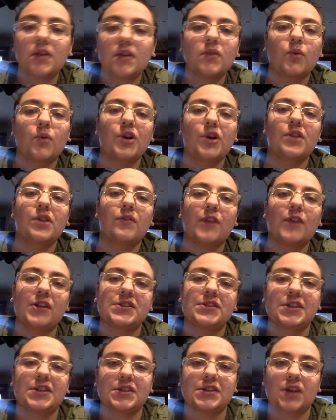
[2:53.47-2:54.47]
Where do the
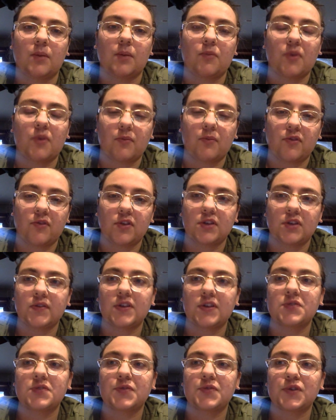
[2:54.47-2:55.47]
volunteers come from for this
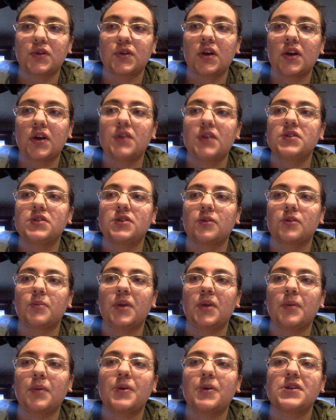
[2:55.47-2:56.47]
festival? So
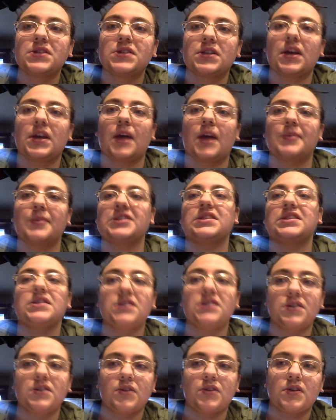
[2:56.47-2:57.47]
me personally, I'm a seed
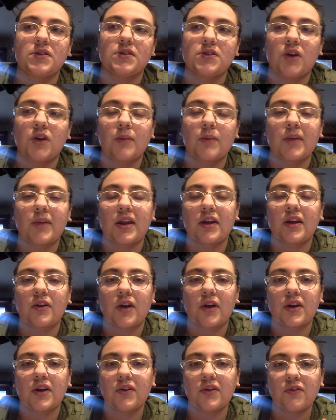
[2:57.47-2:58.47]
student, so I'm getting
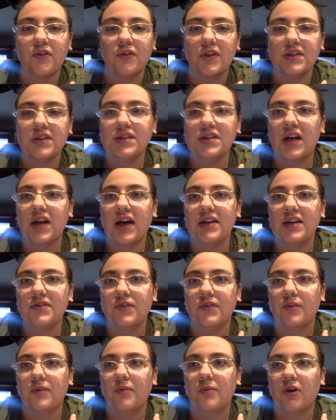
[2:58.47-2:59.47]
credit for this class
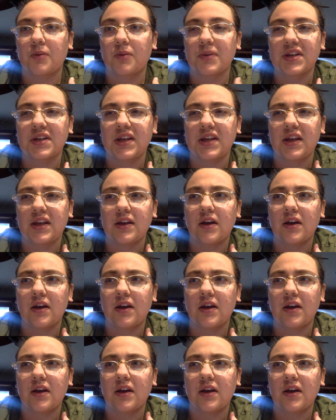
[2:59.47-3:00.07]
from RPTM